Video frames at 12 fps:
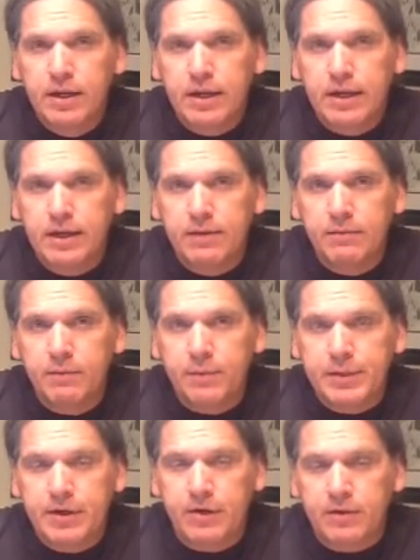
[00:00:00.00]
when
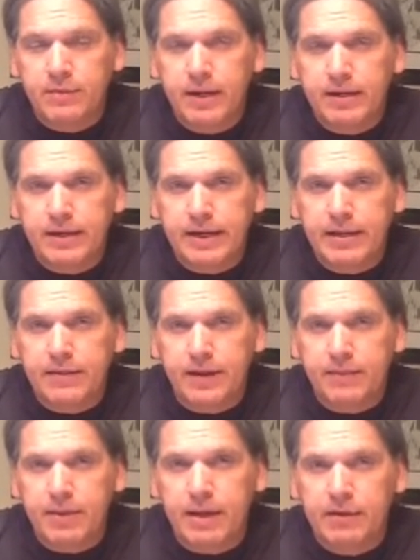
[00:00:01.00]
we talk about
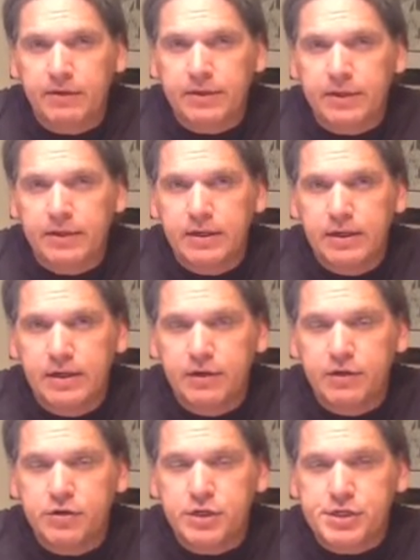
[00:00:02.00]
anything about
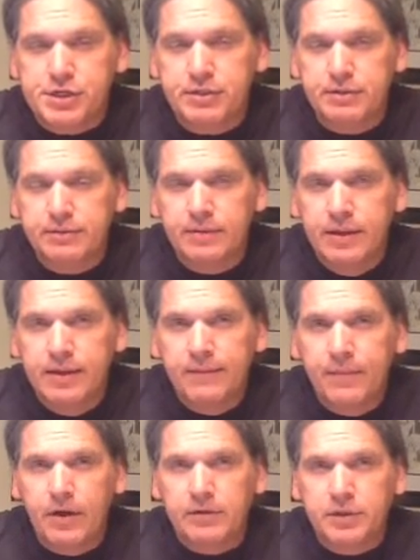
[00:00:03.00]
nutrition.
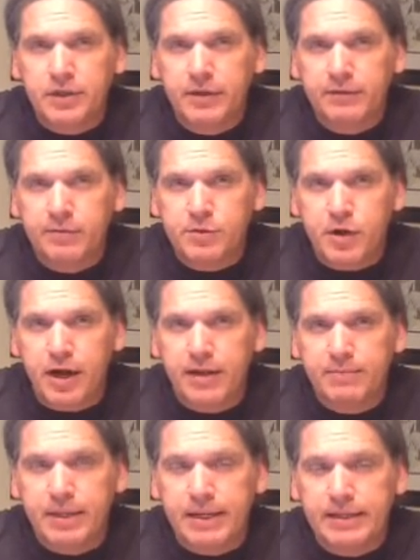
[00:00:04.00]
It also comes from
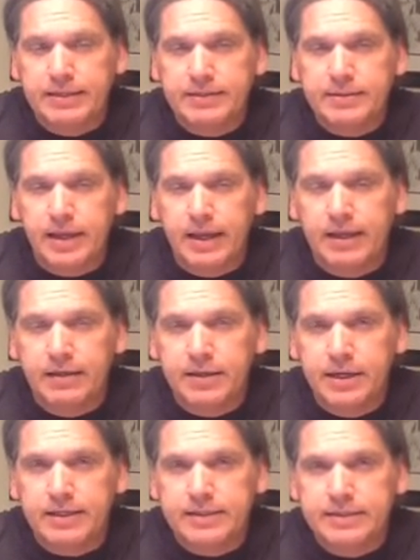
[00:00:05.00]
dried beans and
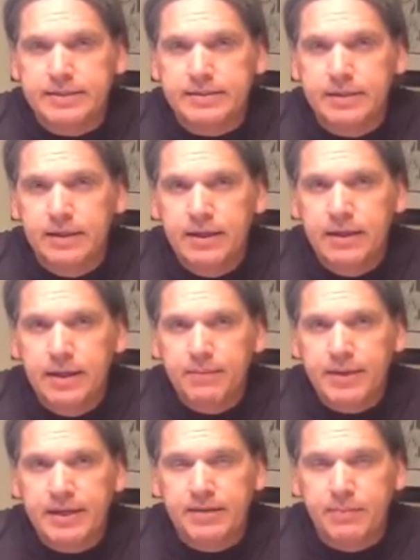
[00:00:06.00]
nuts,
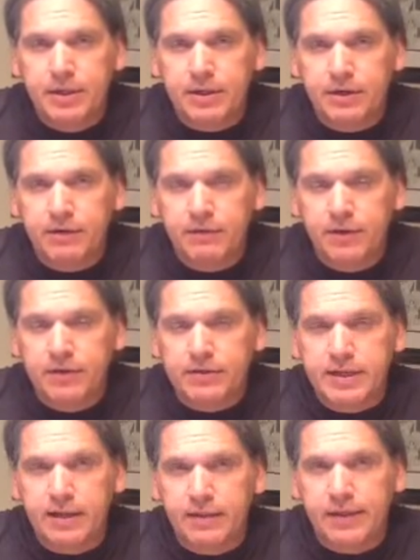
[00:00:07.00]
peanut butter. Those
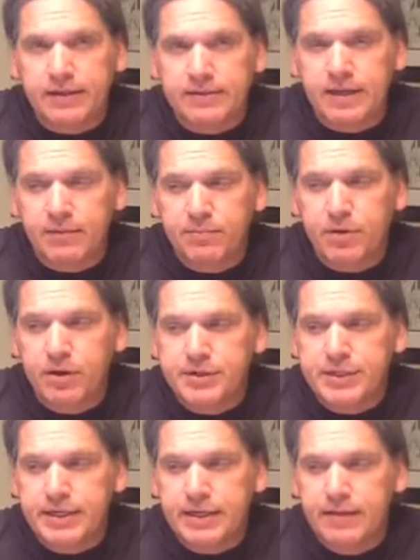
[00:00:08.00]
kind of things have
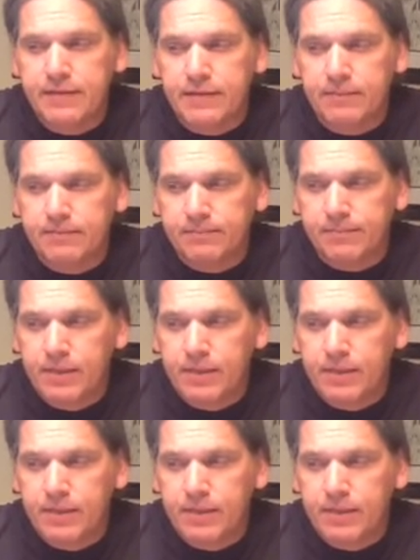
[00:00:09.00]
protein in them.